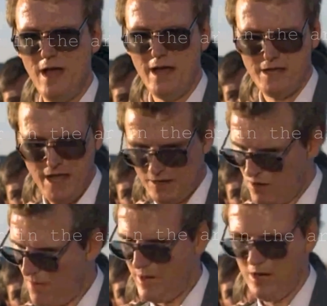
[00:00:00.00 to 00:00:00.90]
I can't
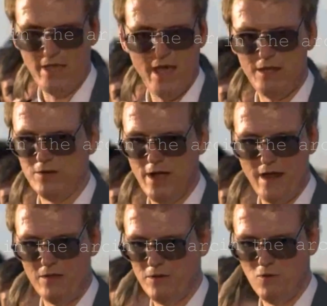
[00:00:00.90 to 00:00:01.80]
comment on that either.
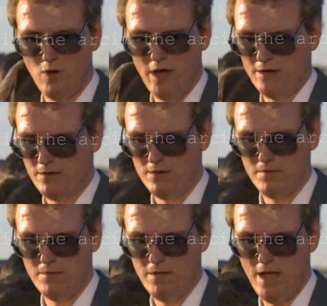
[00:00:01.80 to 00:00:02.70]
I don't know what
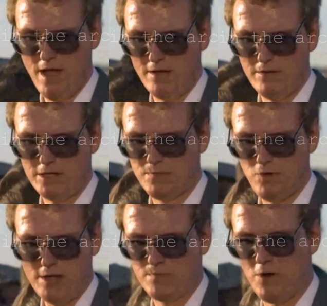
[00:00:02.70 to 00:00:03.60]
the
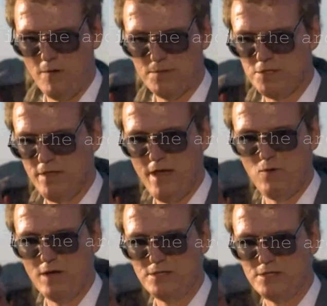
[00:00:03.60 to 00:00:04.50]
express purpose of that
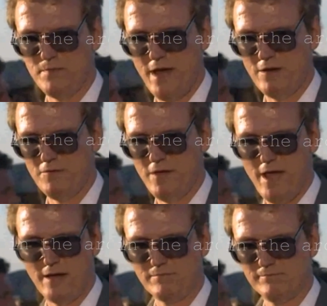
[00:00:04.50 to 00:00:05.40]
was, as a matter of
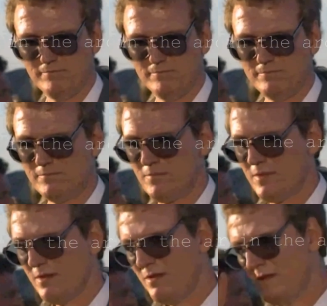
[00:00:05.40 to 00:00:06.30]
fact.
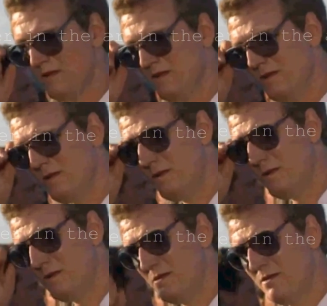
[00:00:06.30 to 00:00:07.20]
Will you be out here with
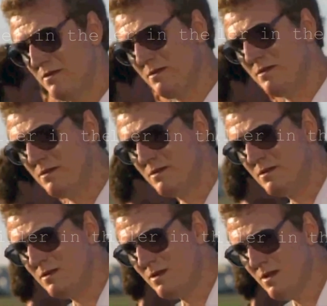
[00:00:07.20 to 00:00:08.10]
us again later this
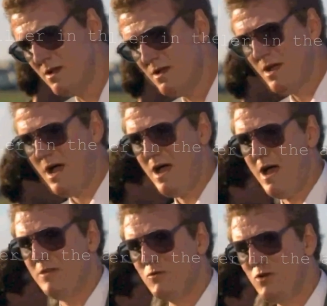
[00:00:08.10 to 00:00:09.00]
evening?
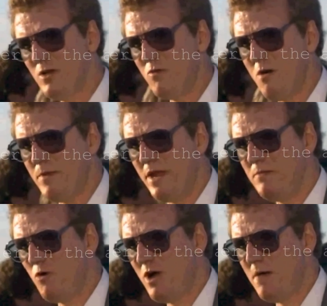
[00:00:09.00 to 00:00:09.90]
There really won't be any
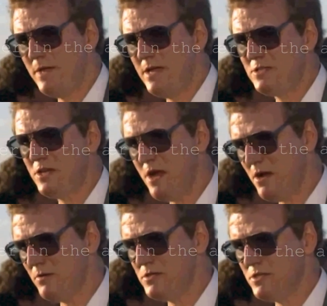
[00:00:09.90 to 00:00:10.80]
more updates
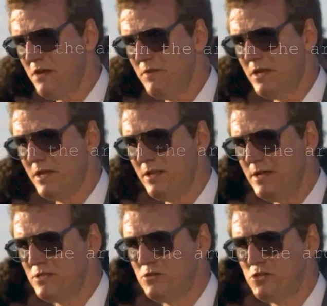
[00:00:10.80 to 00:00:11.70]
here this evening
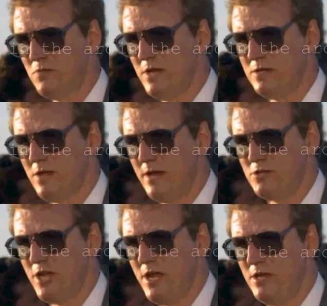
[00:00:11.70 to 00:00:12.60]
unless there should be a
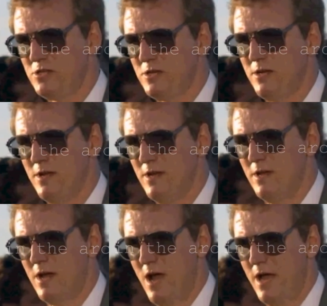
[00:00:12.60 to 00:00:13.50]
change
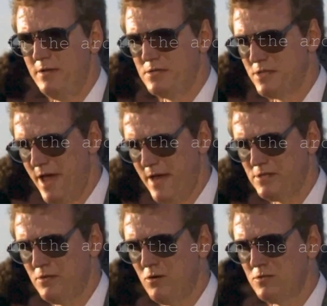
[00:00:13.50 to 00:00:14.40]
in the
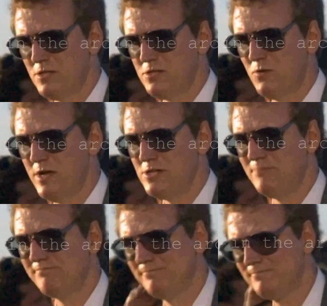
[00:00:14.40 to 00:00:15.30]
status of the whole situation.
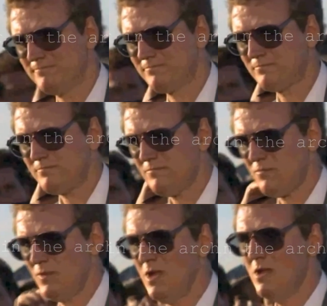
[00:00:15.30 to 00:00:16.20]
How about 5:30
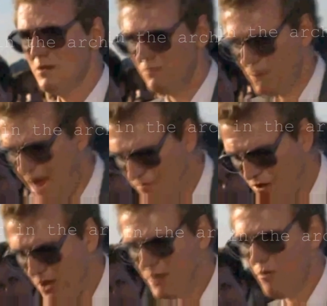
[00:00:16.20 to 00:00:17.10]
in the morning? Or you want
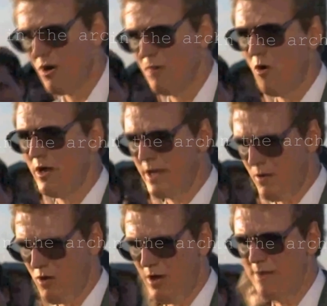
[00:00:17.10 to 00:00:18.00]
5:30 tomorrow
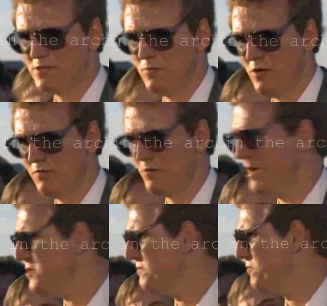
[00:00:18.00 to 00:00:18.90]
morning, I will have some new
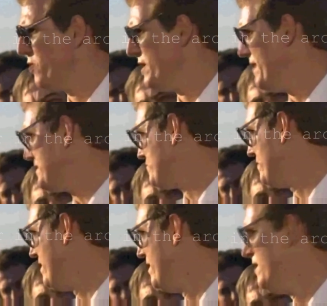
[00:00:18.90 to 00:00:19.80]
information for you. That's really...